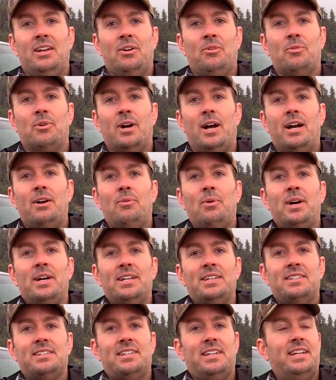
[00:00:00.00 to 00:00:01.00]
Where I
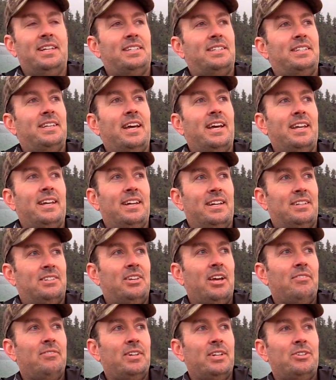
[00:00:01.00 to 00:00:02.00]
was, it said
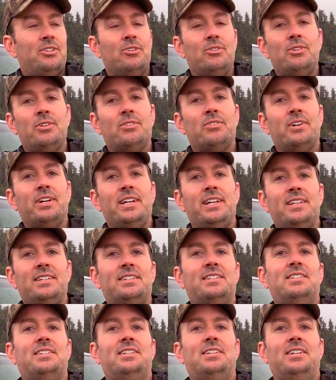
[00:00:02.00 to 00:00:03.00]
72
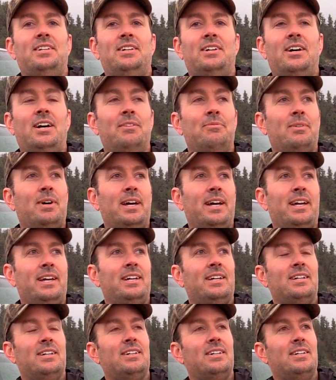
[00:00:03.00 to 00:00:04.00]
degrees on
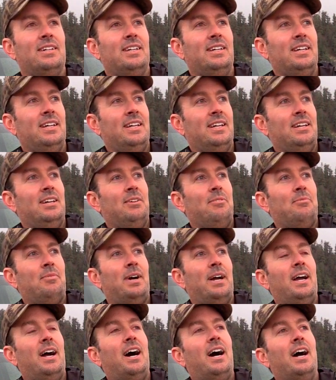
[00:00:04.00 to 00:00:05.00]
my
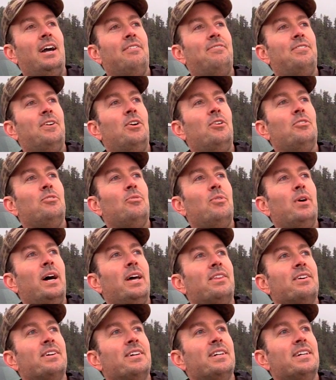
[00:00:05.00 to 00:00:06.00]
iPhone
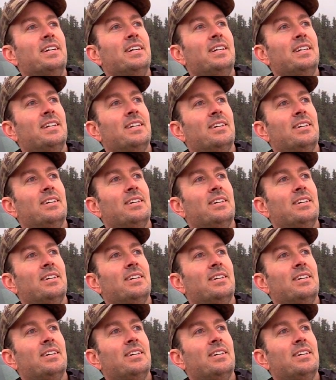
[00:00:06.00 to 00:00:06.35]
weather.